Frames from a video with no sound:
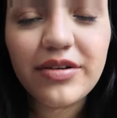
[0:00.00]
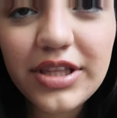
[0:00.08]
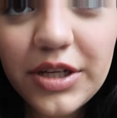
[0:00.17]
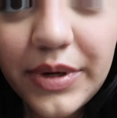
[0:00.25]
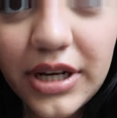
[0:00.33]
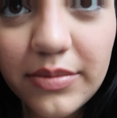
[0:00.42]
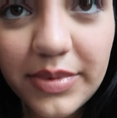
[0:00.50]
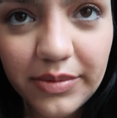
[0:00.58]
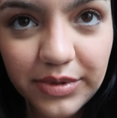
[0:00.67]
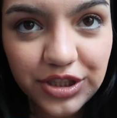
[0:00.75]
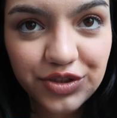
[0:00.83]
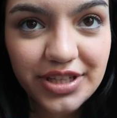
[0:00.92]
think I'm gonna be
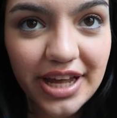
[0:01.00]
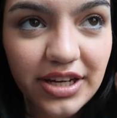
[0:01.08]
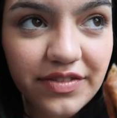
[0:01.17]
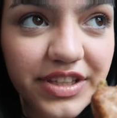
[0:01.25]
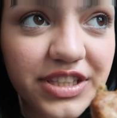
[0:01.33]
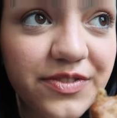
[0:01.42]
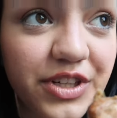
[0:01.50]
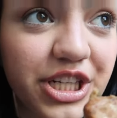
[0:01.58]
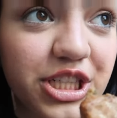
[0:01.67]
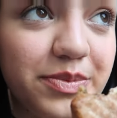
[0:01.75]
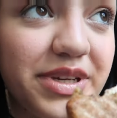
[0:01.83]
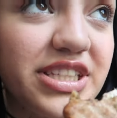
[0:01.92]
able to use any of this
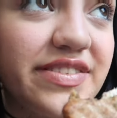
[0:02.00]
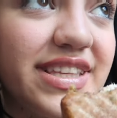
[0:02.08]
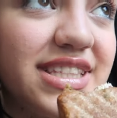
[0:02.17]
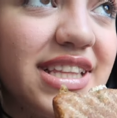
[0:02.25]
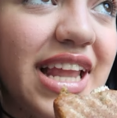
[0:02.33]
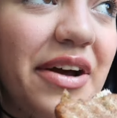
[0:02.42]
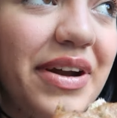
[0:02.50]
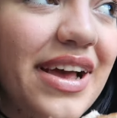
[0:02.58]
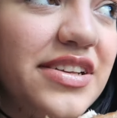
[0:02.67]
footage because of this loud